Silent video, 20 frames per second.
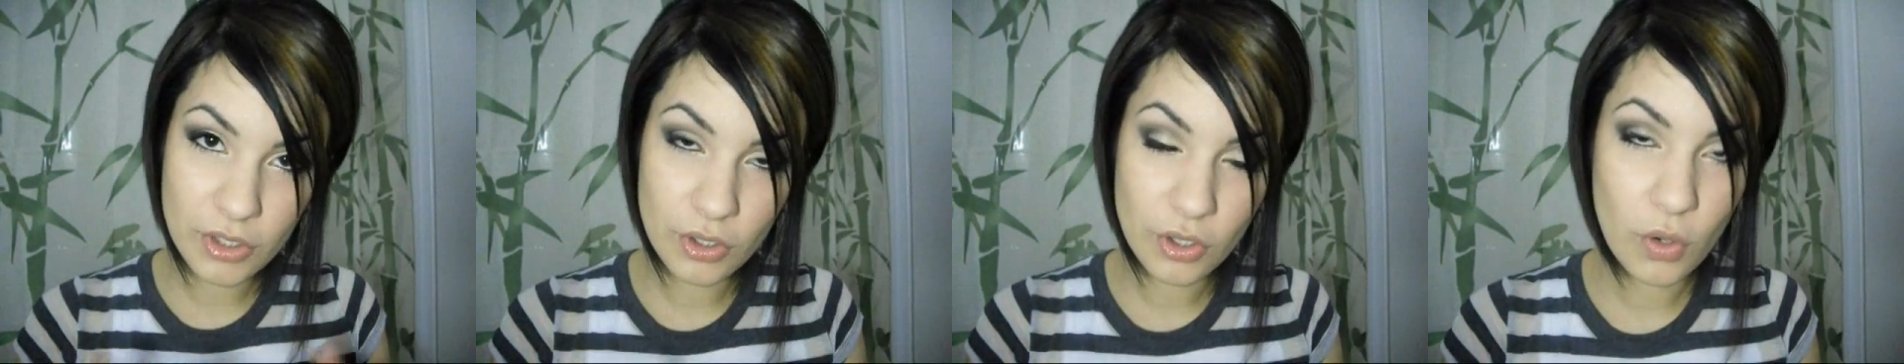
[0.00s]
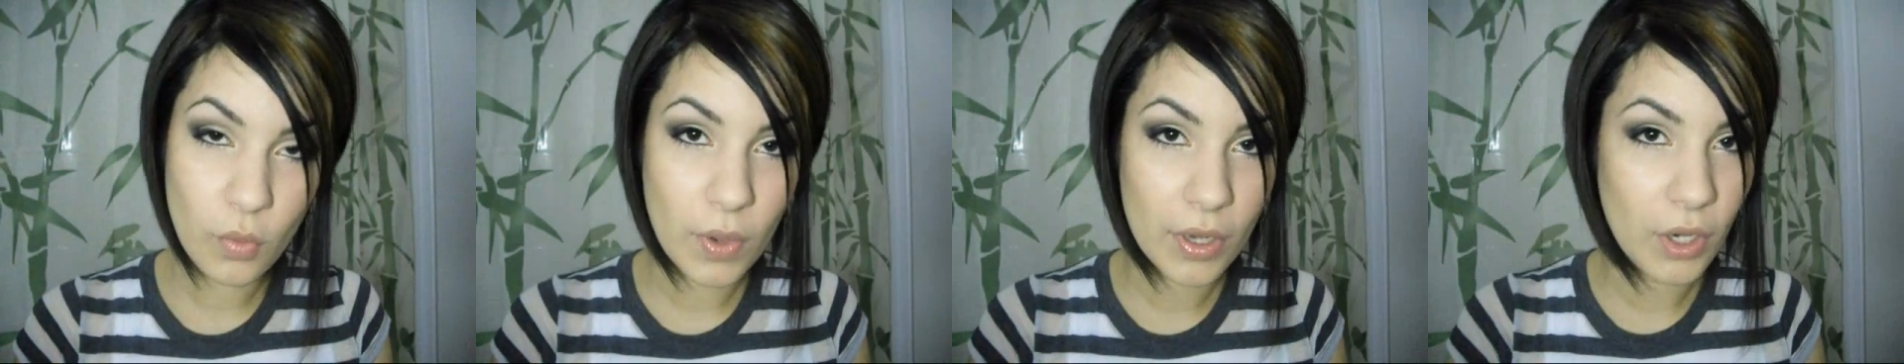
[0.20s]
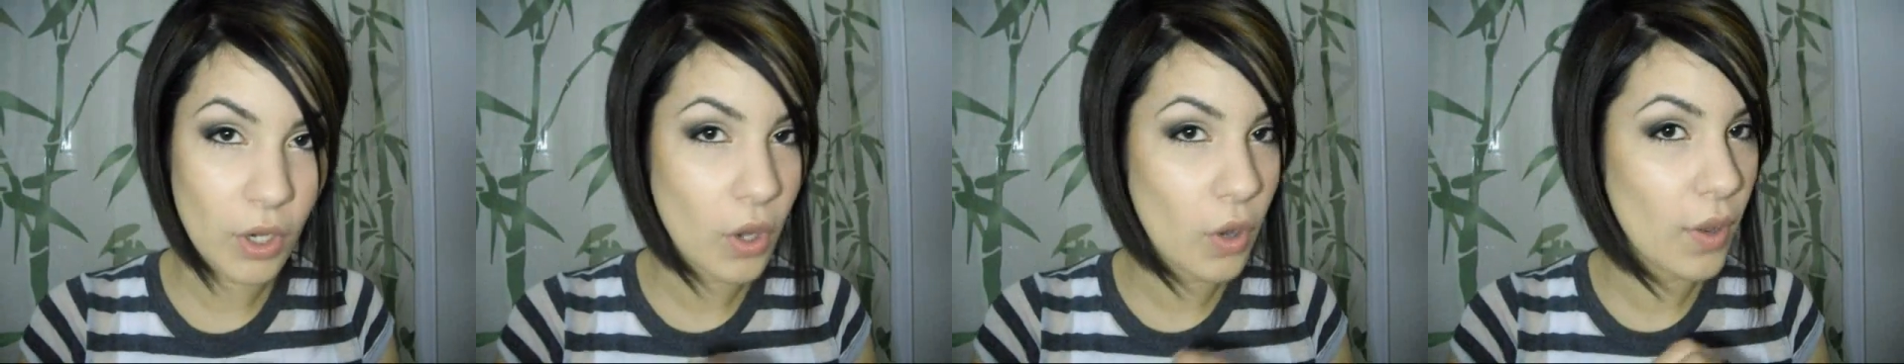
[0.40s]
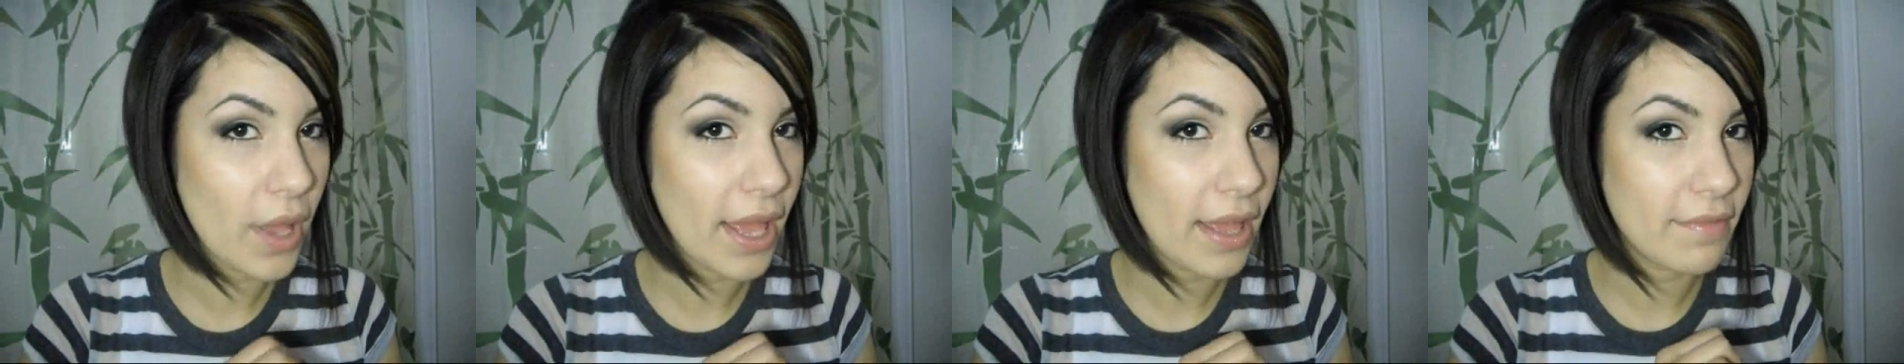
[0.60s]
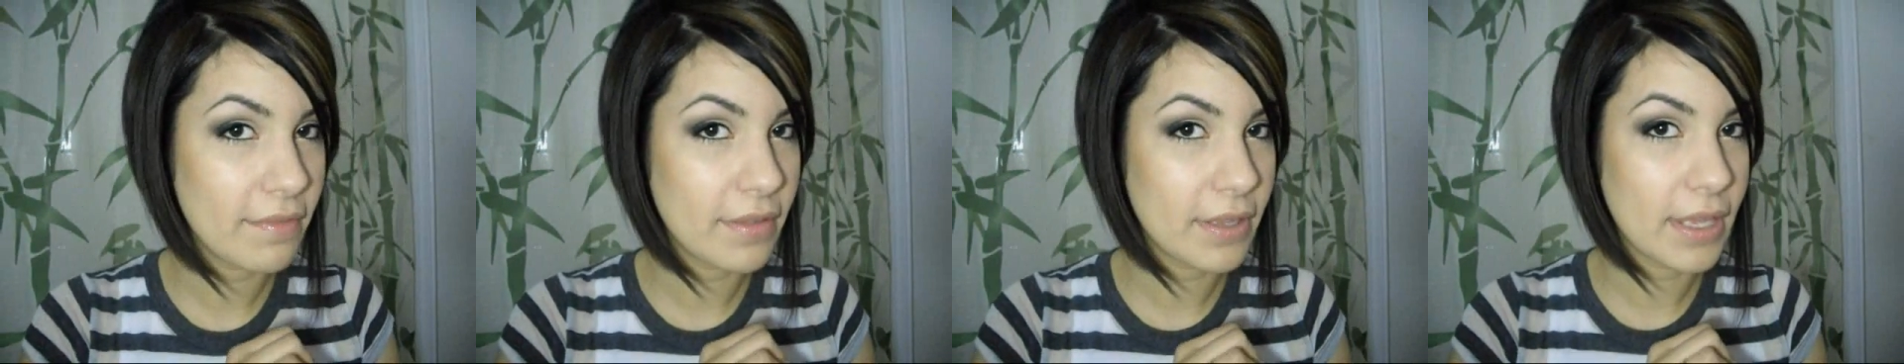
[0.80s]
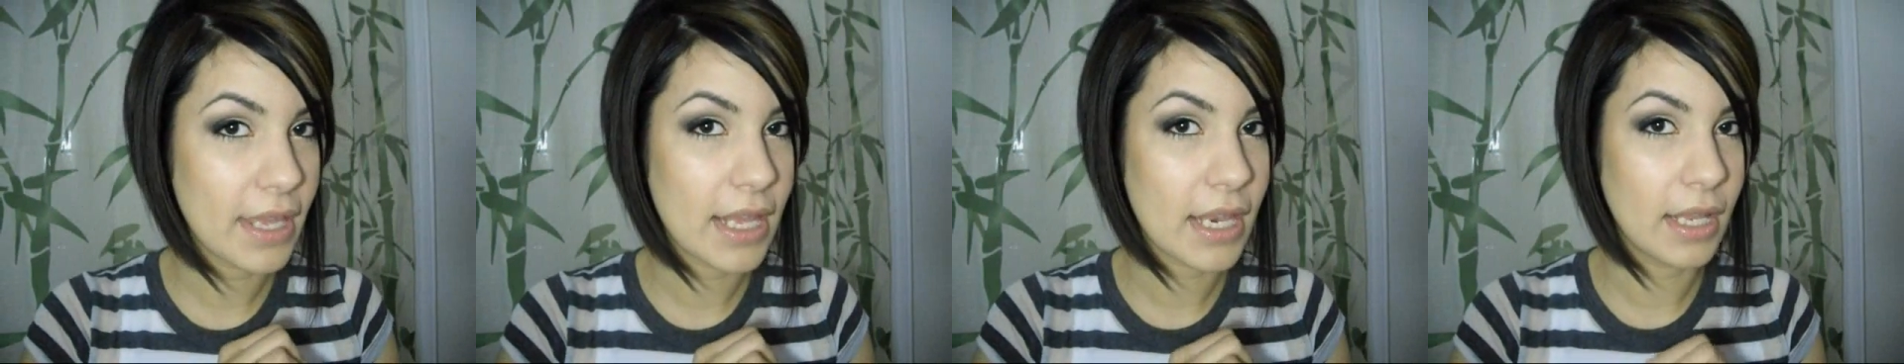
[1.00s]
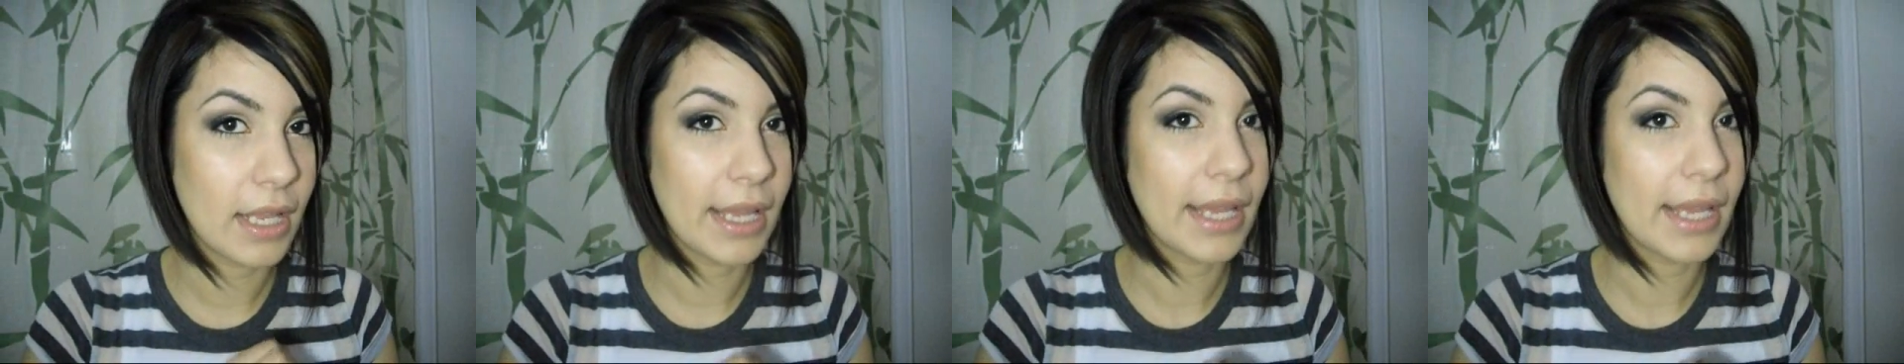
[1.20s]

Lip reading: You don't want to go heavy and